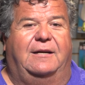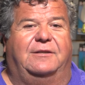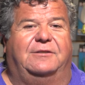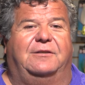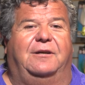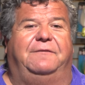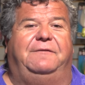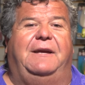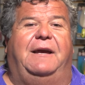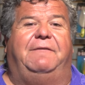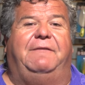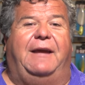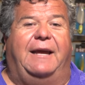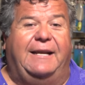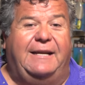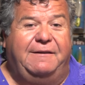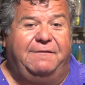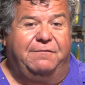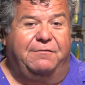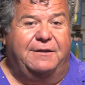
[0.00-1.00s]
So if you have
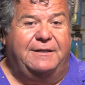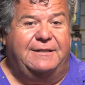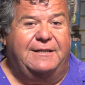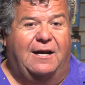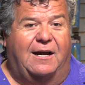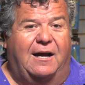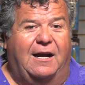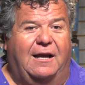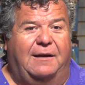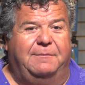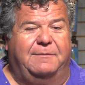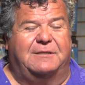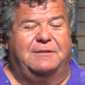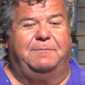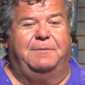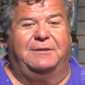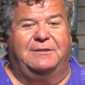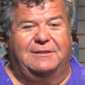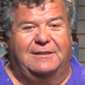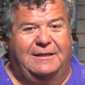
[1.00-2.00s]
any free time,
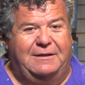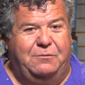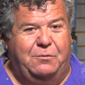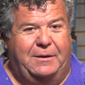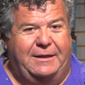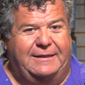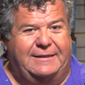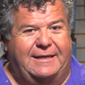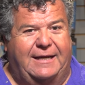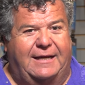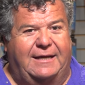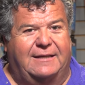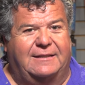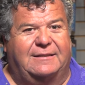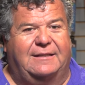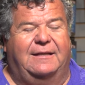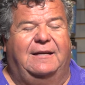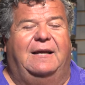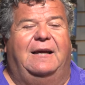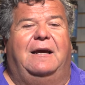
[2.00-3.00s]
especially
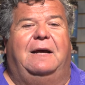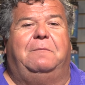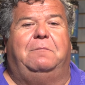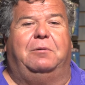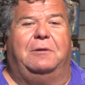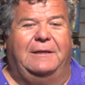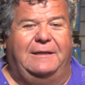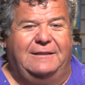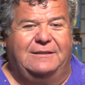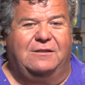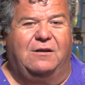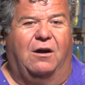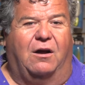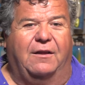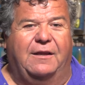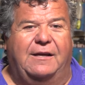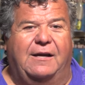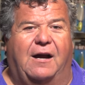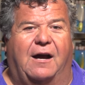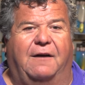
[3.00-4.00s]
weekdays, please
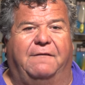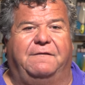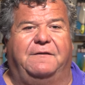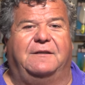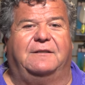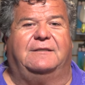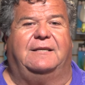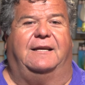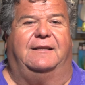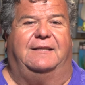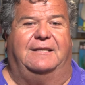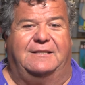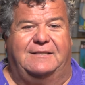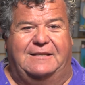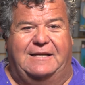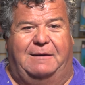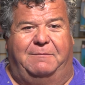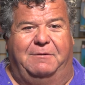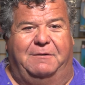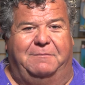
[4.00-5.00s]
call the office at this
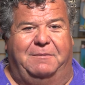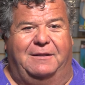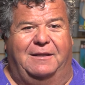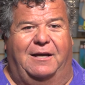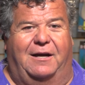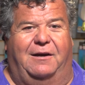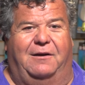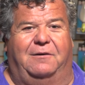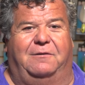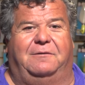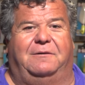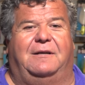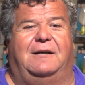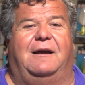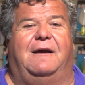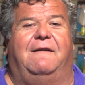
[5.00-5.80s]
number below,